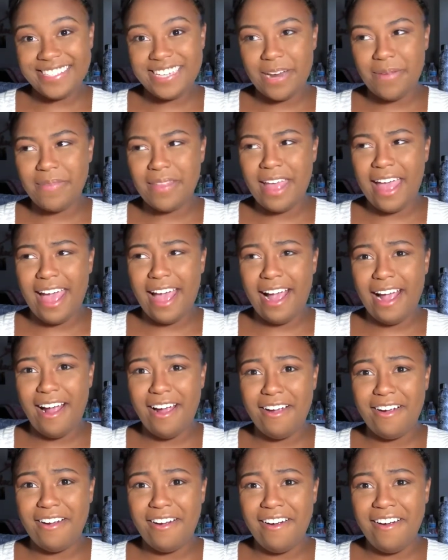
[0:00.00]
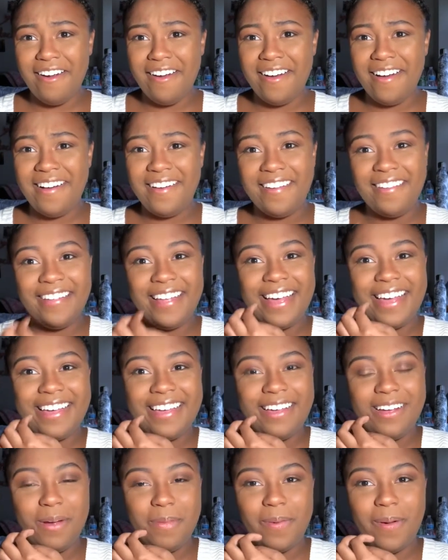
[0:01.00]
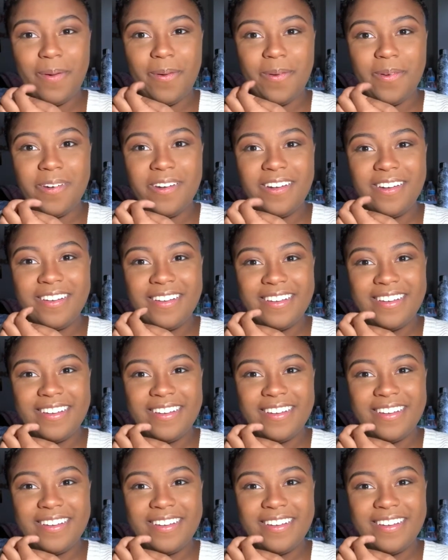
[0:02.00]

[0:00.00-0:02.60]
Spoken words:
And I'm like, girl, like, you're bold.